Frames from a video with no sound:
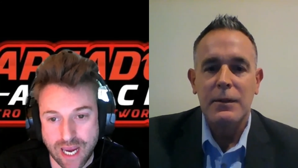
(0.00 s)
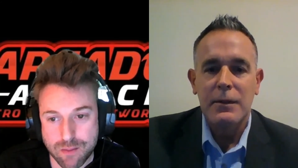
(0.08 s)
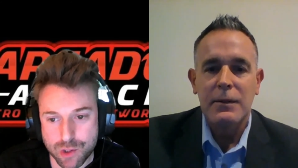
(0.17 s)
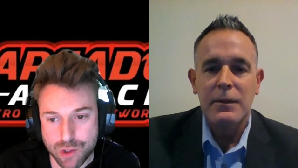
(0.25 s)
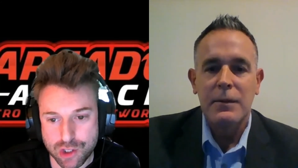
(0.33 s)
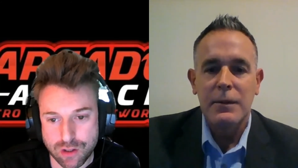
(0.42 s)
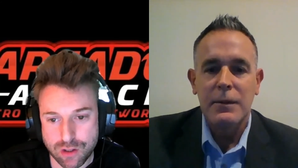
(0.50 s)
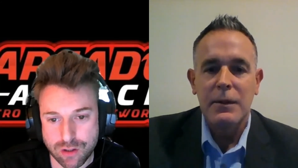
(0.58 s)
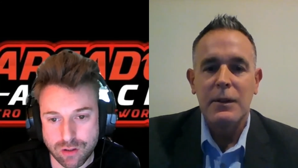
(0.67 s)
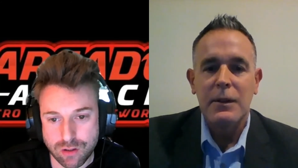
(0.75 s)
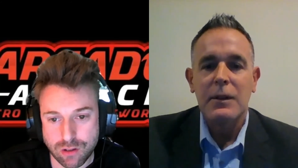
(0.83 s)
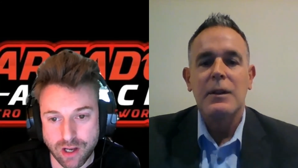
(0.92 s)
Speaker 1: game would
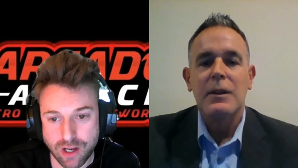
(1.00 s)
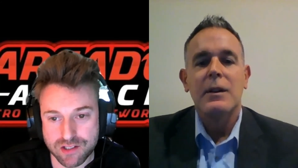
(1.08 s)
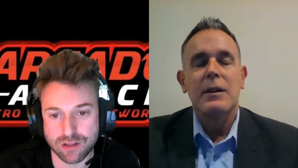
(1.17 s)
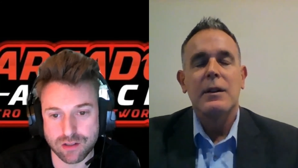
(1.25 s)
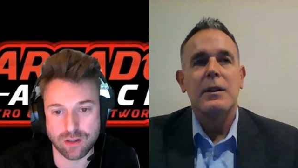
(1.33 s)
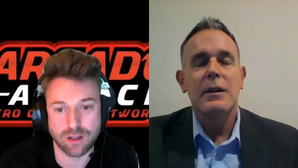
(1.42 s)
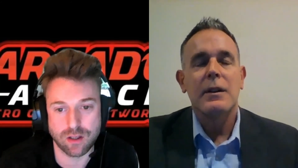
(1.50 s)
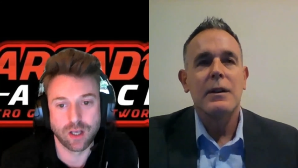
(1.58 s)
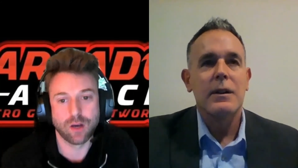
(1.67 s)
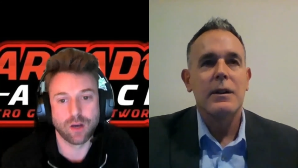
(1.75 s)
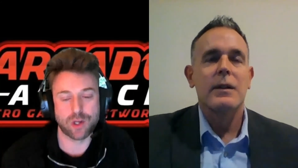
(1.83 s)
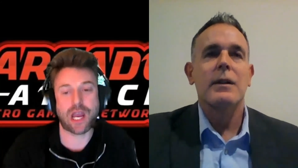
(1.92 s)
you like? To,
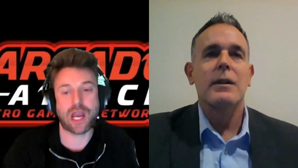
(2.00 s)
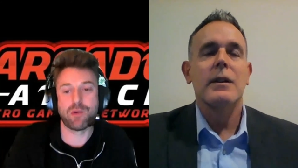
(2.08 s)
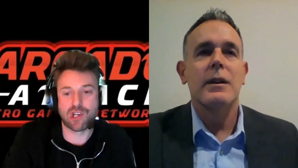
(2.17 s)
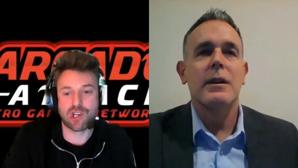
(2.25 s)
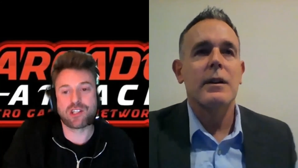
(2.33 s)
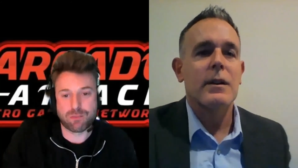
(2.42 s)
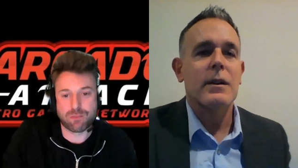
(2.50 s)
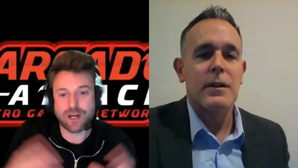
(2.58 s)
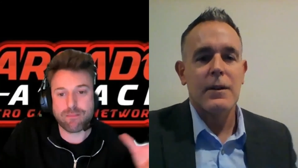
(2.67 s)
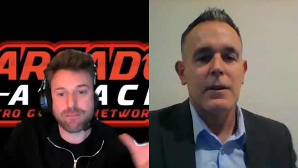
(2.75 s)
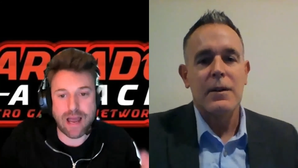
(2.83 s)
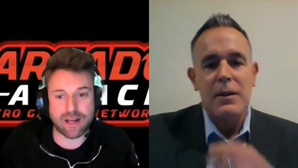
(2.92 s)
which game would you like to
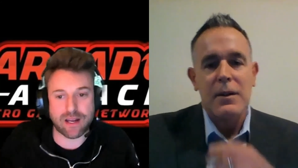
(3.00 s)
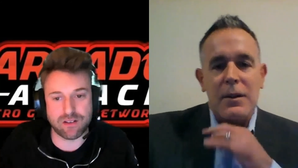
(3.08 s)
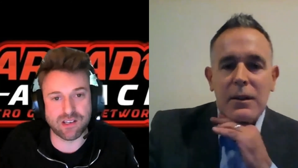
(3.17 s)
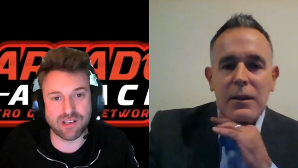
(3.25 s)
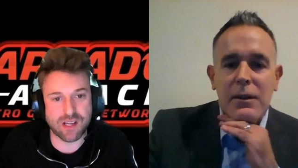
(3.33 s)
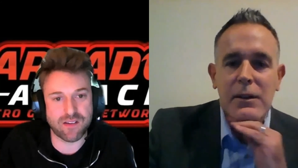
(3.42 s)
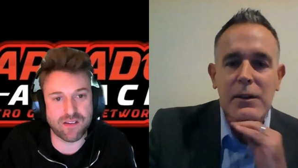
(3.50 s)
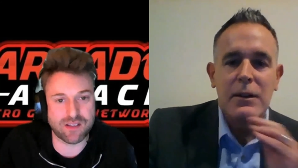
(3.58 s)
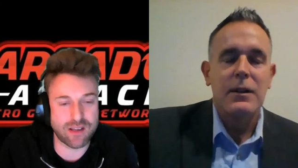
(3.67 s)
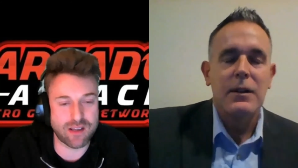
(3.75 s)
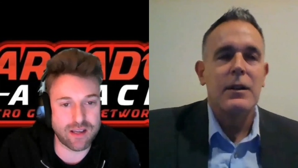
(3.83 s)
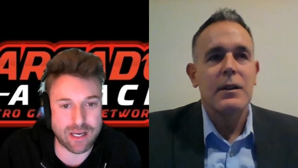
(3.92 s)
bring back and deserves
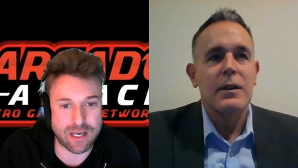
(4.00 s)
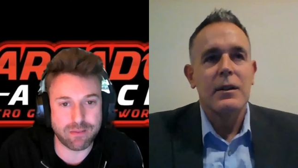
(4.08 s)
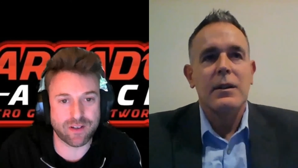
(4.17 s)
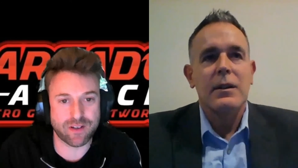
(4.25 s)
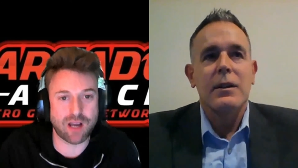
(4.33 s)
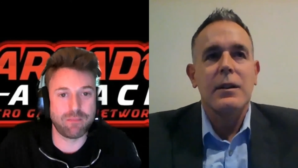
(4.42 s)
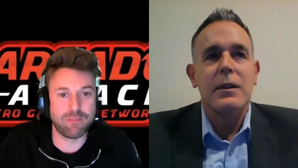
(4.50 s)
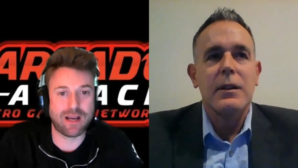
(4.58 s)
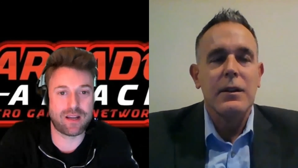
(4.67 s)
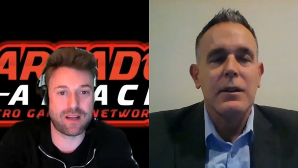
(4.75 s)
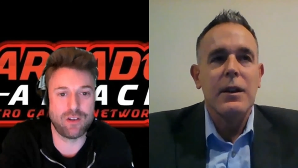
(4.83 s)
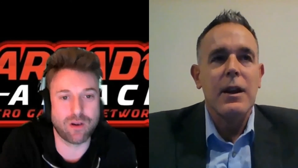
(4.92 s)
to make a bit of a
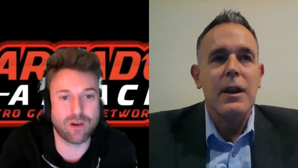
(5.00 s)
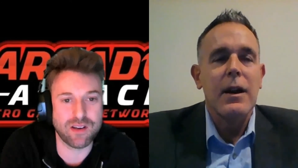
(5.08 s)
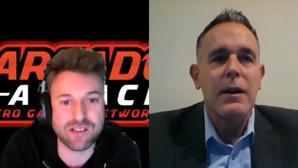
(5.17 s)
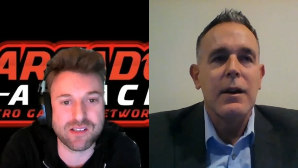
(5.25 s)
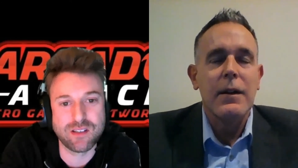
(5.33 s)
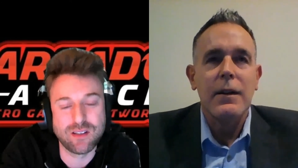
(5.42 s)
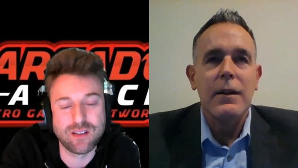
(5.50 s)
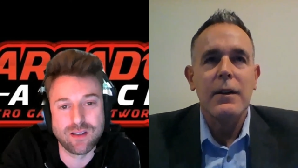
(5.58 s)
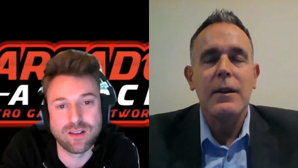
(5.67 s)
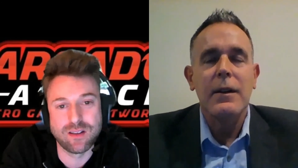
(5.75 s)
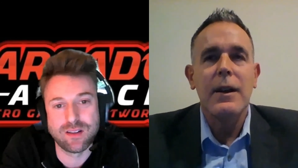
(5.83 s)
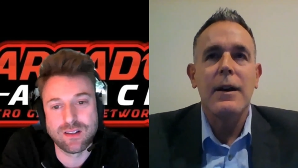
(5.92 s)
comeback in your yeah. eyes?
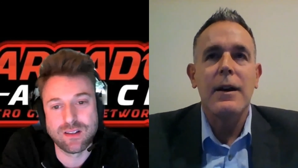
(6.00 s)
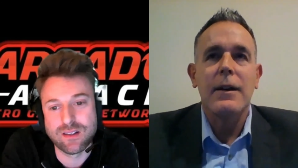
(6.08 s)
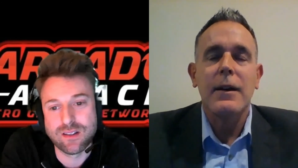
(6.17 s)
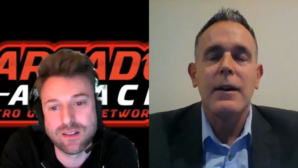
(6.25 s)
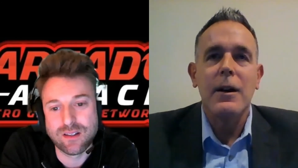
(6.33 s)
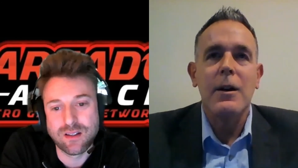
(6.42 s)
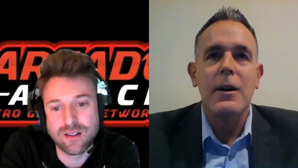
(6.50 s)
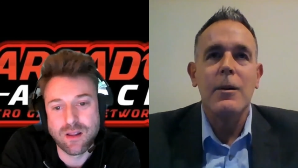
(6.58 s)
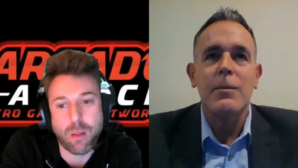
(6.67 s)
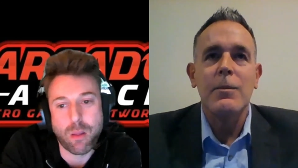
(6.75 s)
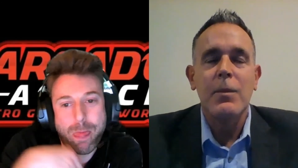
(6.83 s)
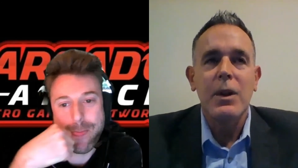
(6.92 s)
Speaker 2: Yeah.
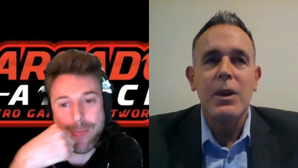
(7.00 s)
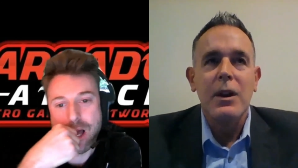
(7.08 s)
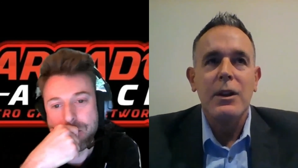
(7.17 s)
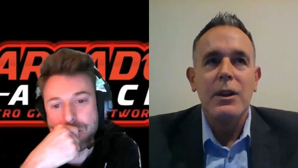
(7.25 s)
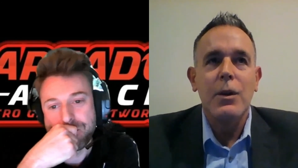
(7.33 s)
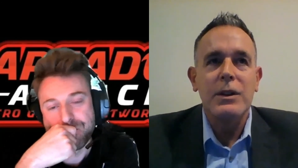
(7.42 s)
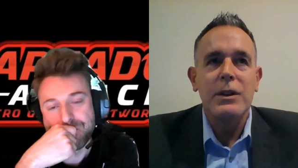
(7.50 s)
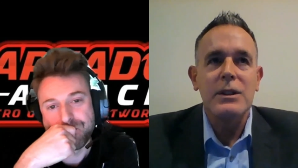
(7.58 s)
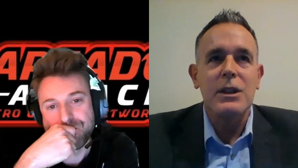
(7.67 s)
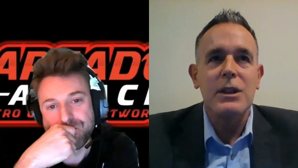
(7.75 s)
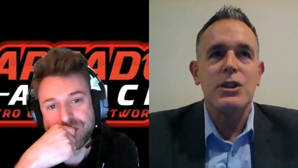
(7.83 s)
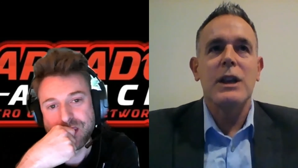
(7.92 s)
Um, you know,
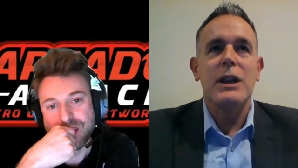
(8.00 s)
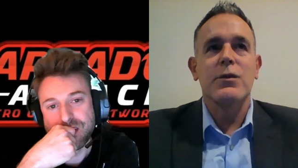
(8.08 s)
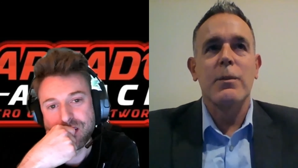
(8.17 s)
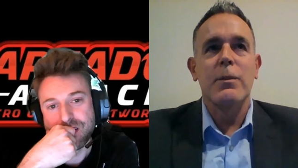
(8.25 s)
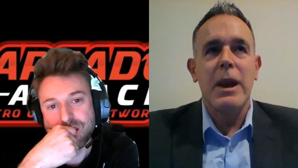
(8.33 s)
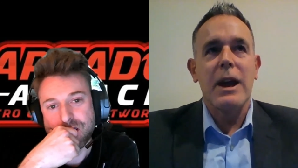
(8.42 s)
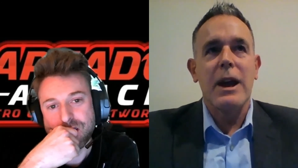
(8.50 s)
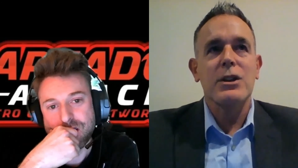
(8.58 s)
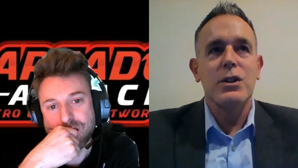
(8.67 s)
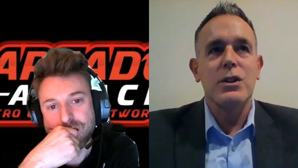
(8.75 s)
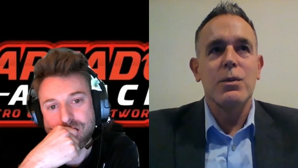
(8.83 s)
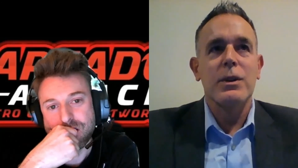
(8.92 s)
this is a chance for me
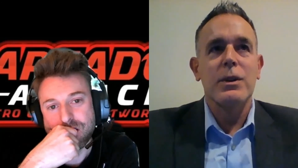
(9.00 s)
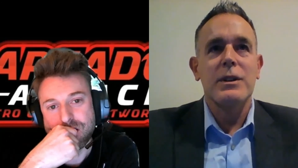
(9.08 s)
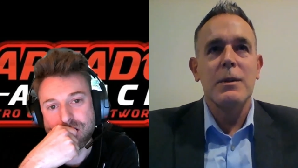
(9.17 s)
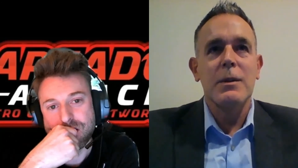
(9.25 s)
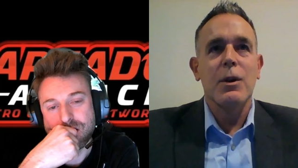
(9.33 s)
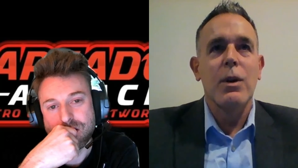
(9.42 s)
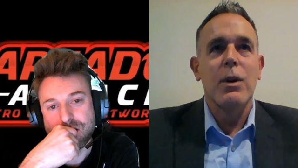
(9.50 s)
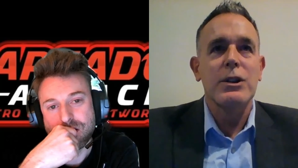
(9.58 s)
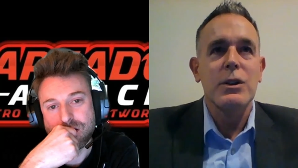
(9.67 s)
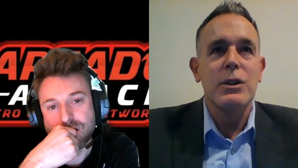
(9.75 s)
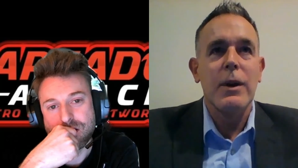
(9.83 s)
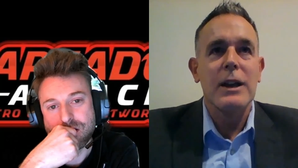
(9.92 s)
actually to redeem a
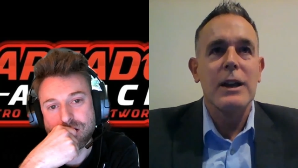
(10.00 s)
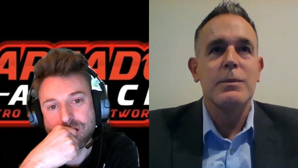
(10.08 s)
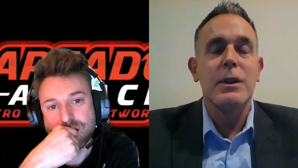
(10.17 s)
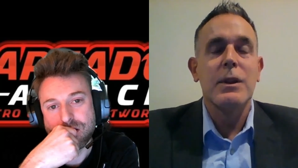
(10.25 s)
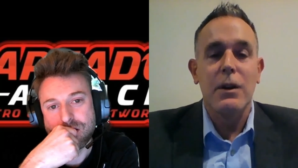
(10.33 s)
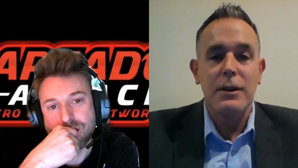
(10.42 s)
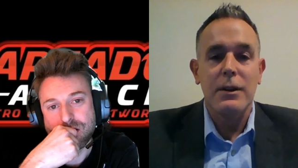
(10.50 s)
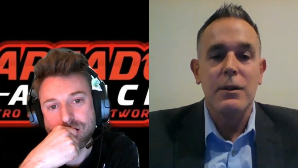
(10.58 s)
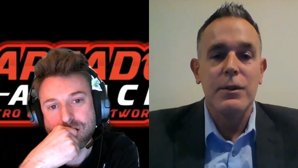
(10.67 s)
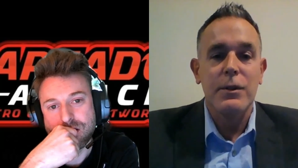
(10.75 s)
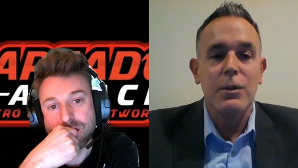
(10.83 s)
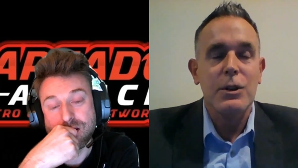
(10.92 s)
question you asked me in our
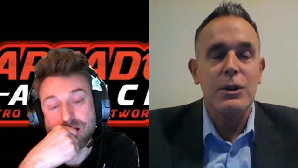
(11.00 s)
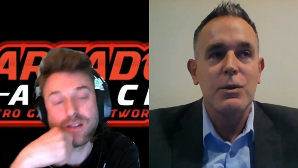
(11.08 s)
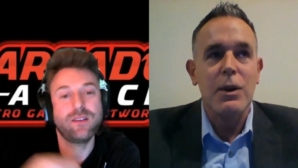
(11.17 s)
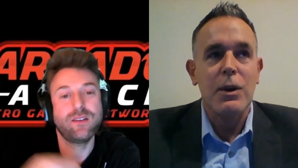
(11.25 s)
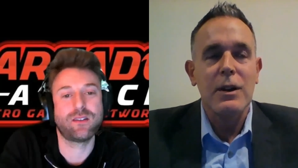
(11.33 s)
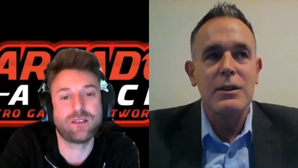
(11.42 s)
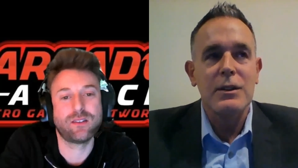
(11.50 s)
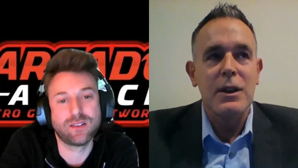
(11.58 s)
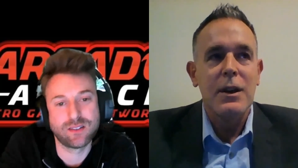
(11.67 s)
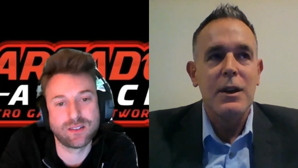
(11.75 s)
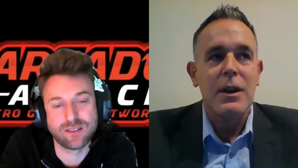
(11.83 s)
interview, which oh. was